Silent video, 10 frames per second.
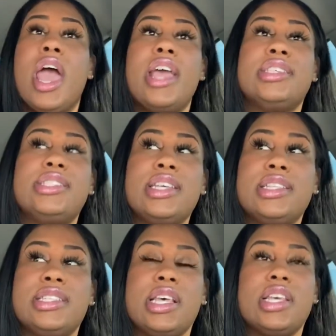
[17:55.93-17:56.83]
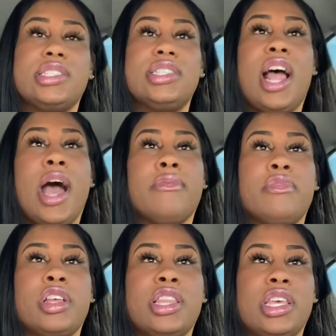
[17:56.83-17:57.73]
And since it's not
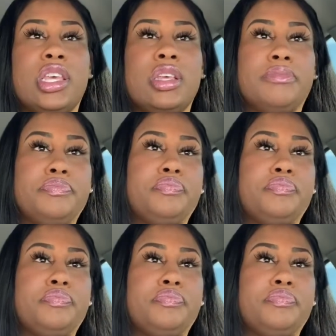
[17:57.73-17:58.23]
really